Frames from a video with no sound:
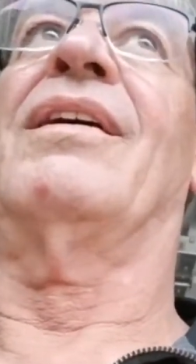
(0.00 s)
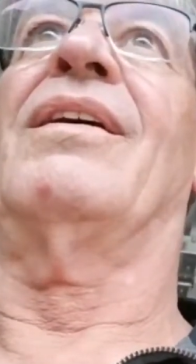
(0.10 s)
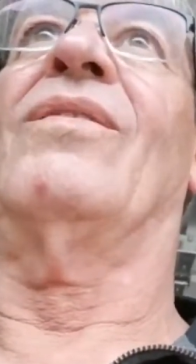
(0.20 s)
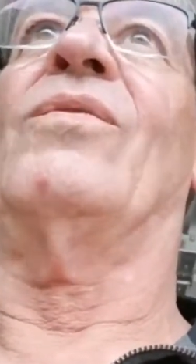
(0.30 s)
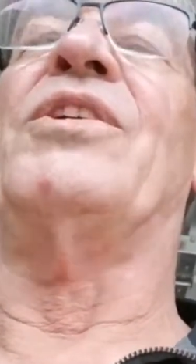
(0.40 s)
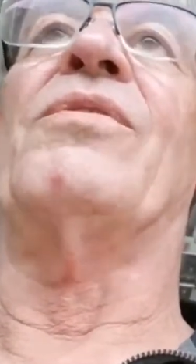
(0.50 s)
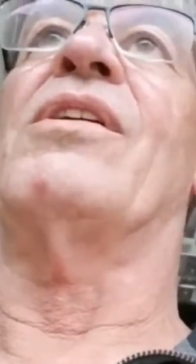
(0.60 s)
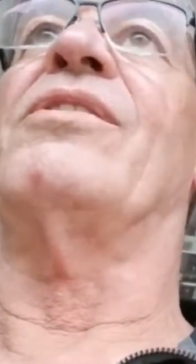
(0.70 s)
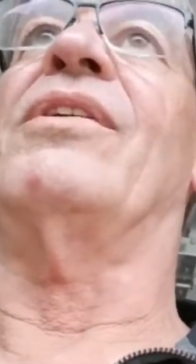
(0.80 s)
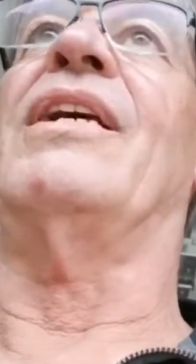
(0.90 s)
when you aren't
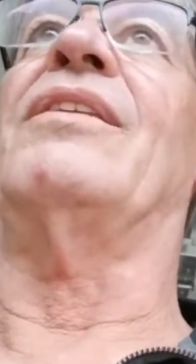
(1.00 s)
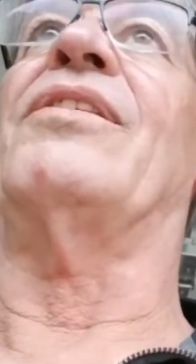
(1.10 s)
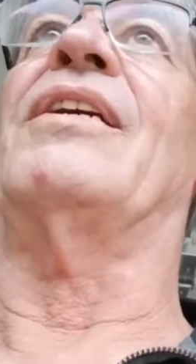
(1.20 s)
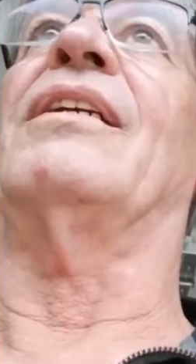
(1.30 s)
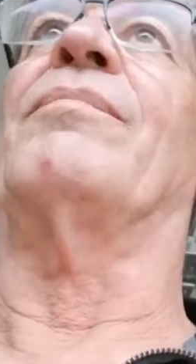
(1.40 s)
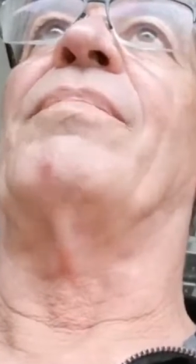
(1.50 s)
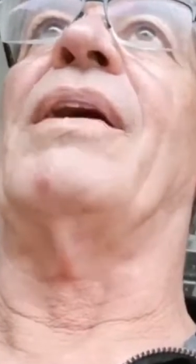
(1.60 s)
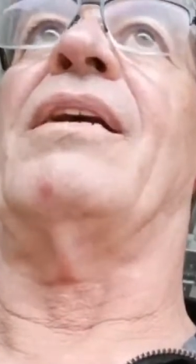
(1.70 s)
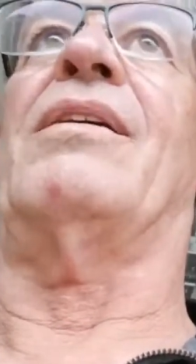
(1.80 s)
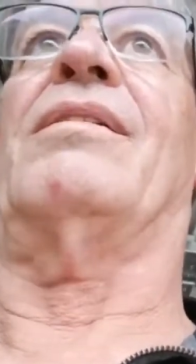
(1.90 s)
doing anything to
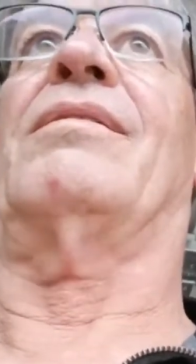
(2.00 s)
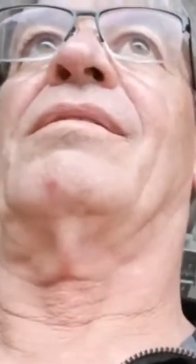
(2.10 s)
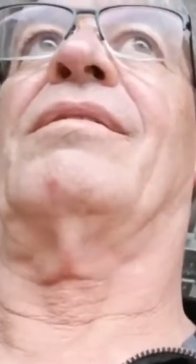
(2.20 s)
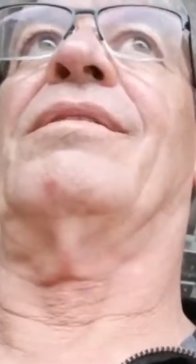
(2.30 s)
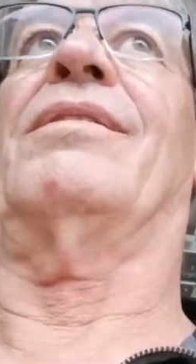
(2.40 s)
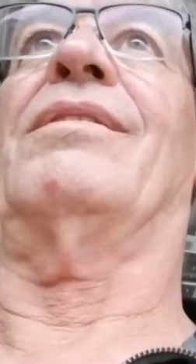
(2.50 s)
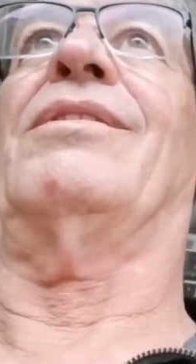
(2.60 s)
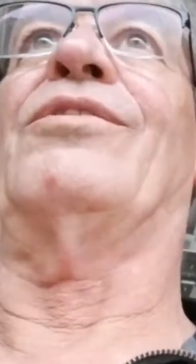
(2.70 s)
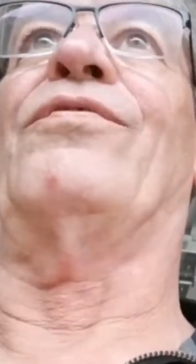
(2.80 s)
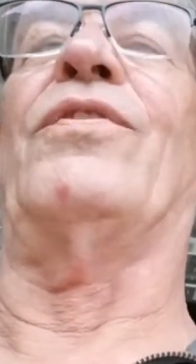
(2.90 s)
better
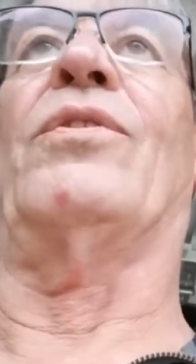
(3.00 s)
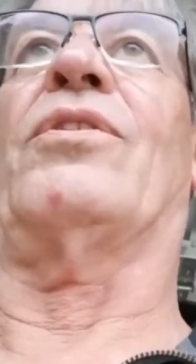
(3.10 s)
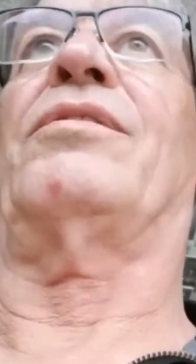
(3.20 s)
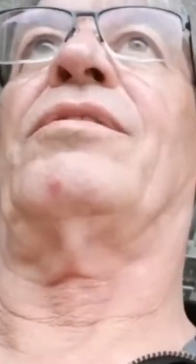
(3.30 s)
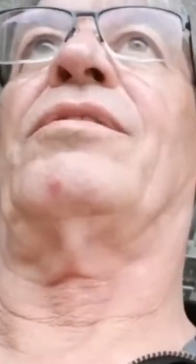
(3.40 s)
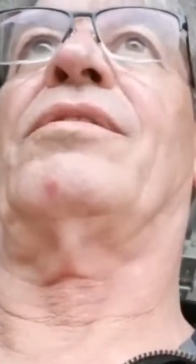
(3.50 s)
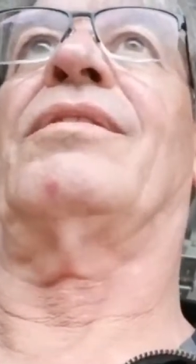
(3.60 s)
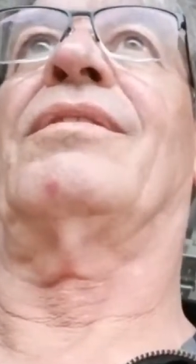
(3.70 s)
your fuel costs.